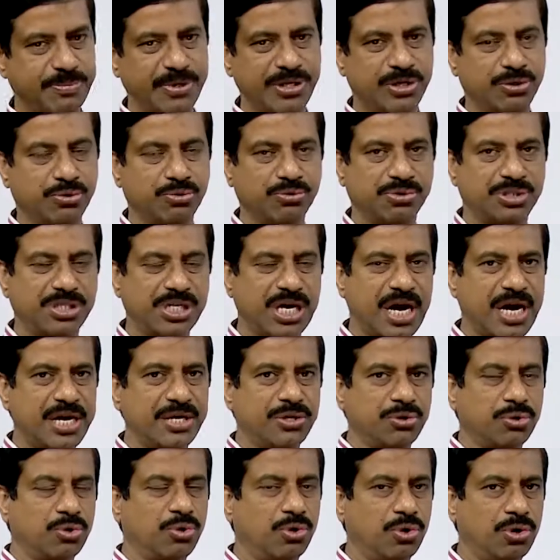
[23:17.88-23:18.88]
be true? See, I
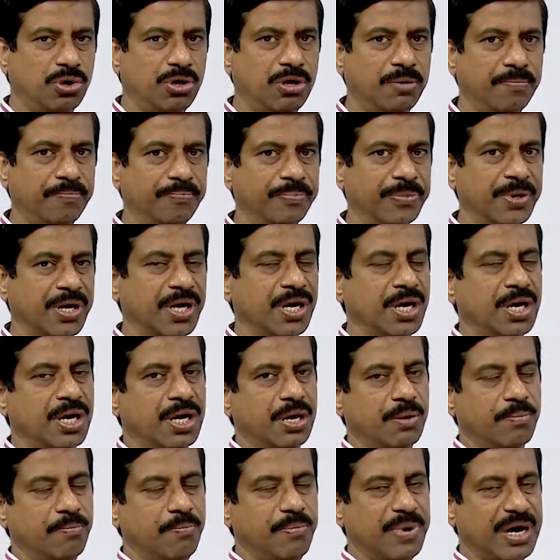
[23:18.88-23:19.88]
told
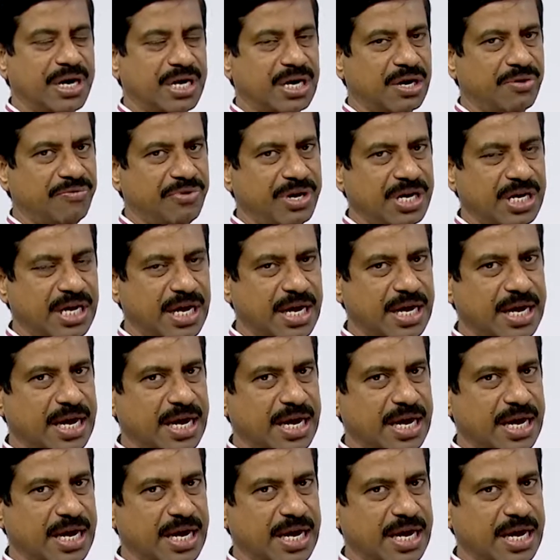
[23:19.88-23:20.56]
better we take